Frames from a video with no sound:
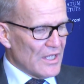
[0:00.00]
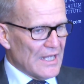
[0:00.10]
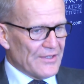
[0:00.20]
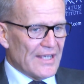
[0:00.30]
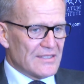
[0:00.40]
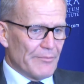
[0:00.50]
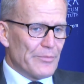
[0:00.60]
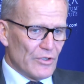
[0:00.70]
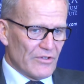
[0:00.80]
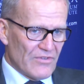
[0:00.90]
And that's a
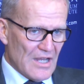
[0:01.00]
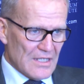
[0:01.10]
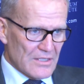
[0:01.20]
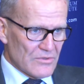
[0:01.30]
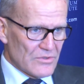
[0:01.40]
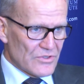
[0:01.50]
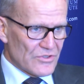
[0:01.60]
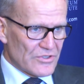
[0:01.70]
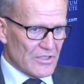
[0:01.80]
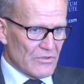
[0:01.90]
book value.
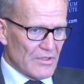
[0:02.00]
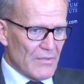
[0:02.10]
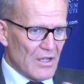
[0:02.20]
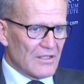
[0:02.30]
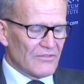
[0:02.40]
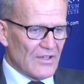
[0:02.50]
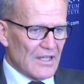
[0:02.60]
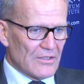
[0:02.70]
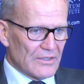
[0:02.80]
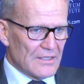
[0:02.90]
So the market
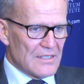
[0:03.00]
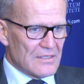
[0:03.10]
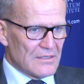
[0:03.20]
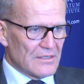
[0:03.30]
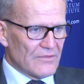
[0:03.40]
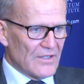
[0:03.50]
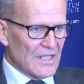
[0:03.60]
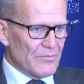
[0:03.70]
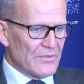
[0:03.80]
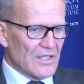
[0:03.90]
value, at least in the
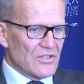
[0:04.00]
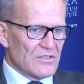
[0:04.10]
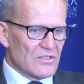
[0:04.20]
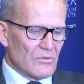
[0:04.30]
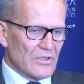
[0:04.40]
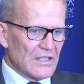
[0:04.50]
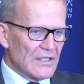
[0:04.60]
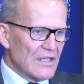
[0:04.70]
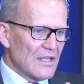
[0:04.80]
developed nations or in,